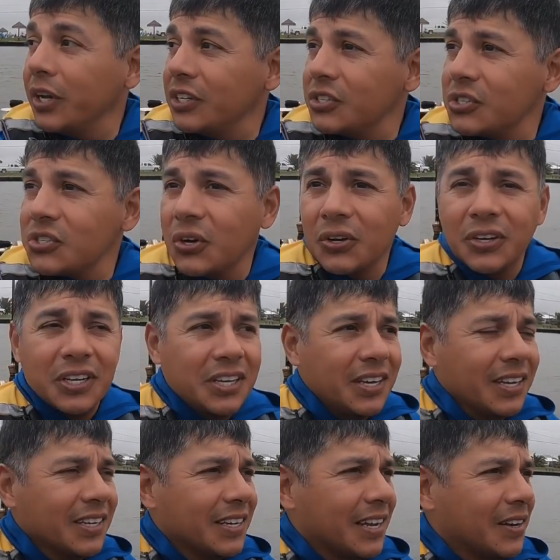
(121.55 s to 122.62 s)
winds are starting to
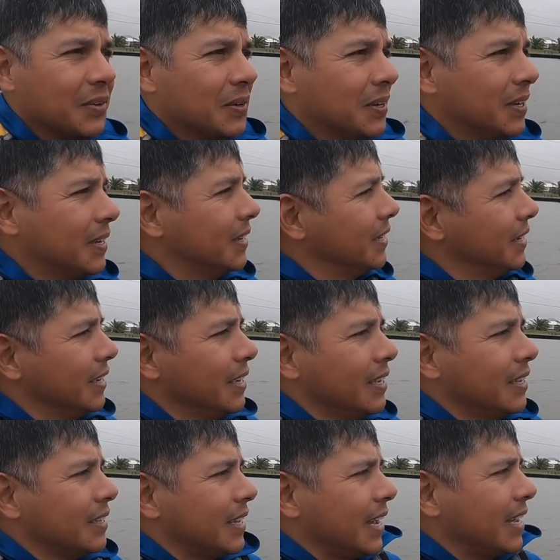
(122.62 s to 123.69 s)
kick now.
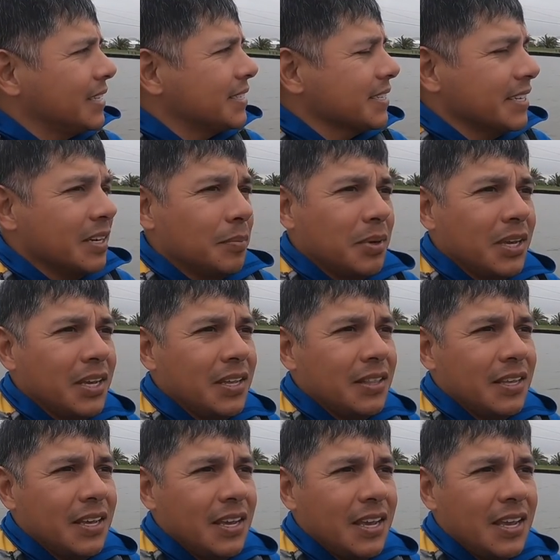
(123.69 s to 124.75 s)
That's gonna be
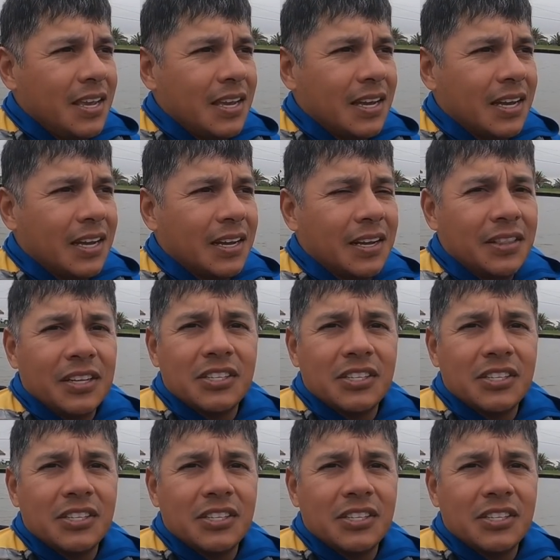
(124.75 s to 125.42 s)
the, uh,